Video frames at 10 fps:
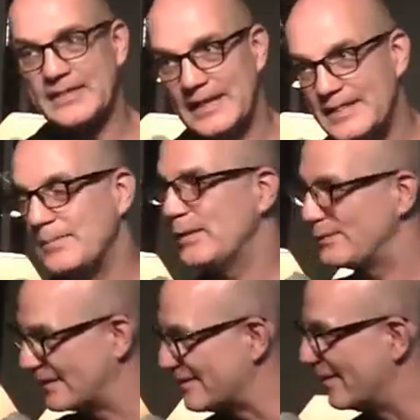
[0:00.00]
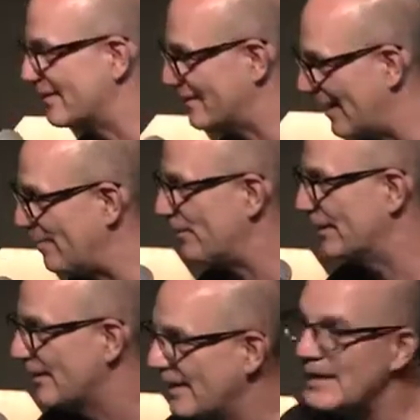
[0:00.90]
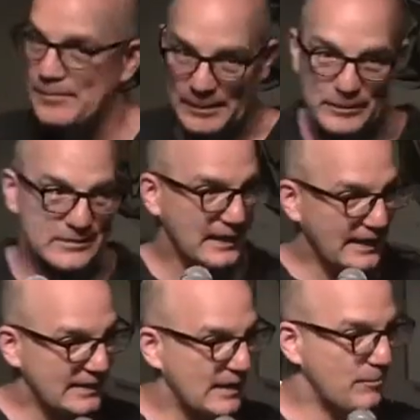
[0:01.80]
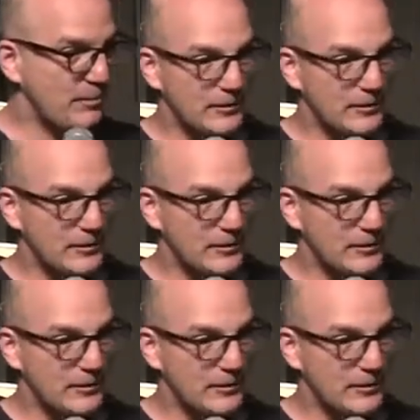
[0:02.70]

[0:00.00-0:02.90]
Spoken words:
Then the music starts up, and people stand up,